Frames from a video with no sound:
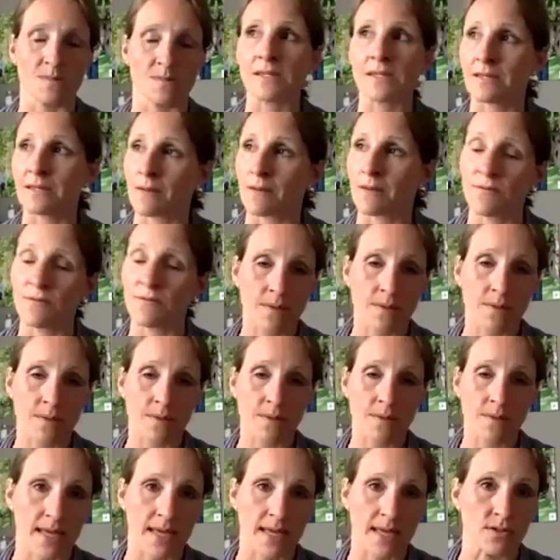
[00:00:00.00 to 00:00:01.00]
But some
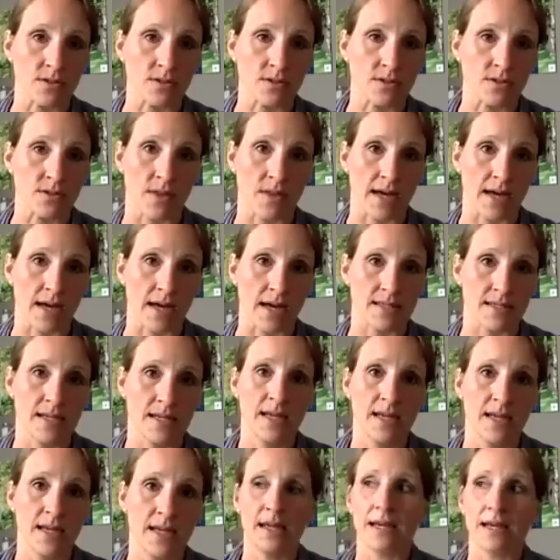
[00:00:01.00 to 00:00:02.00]
families can't do that.
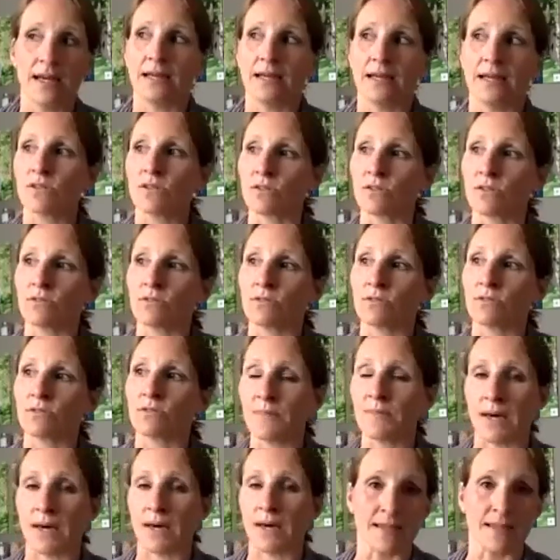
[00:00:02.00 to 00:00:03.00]
And
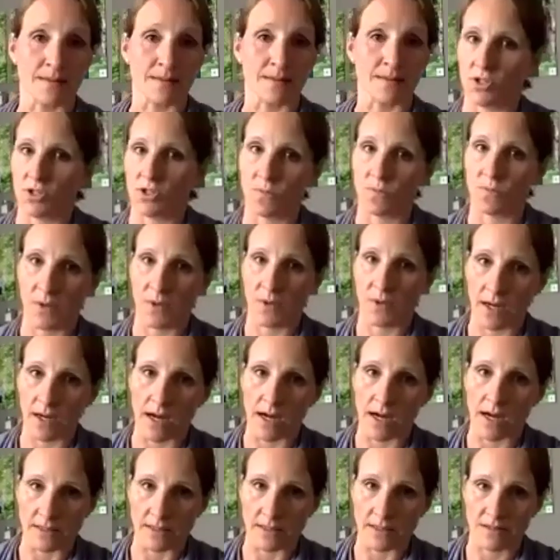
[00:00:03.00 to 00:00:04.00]
certainly buying in bulk
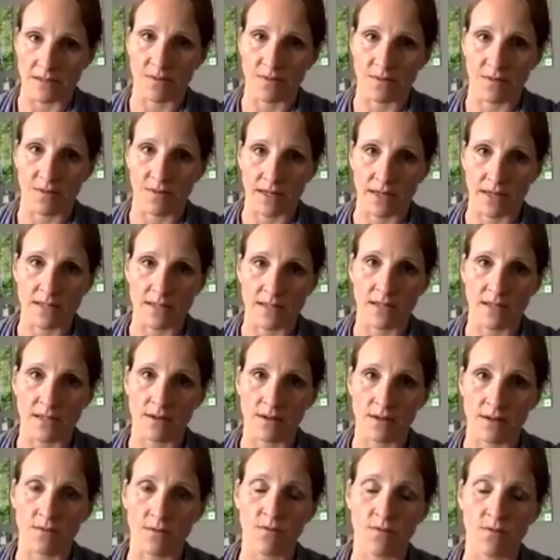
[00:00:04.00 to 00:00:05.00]
in that way
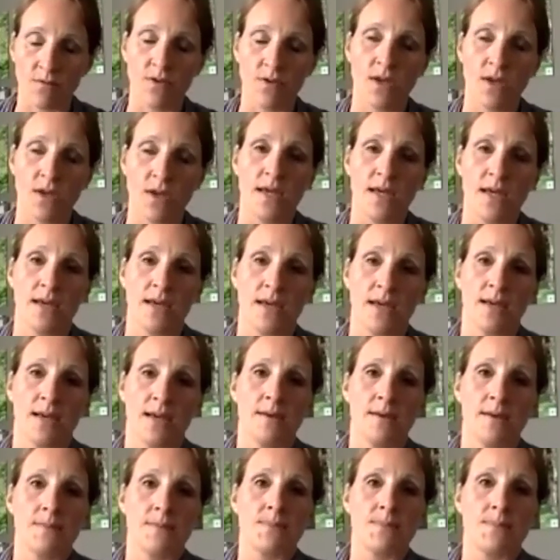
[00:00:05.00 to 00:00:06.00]
is much
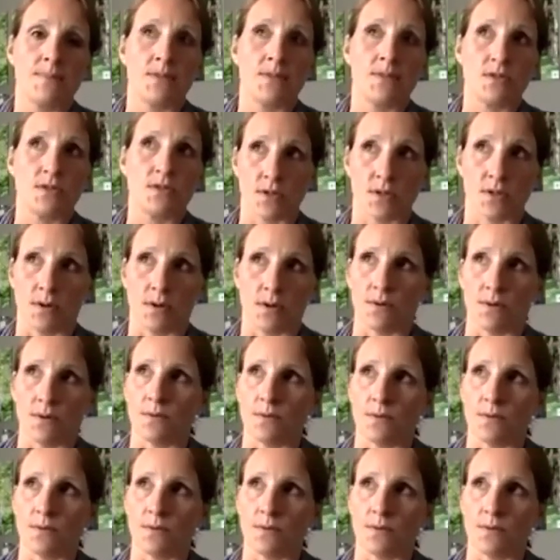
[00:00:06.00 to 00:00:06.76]
more cost-effective.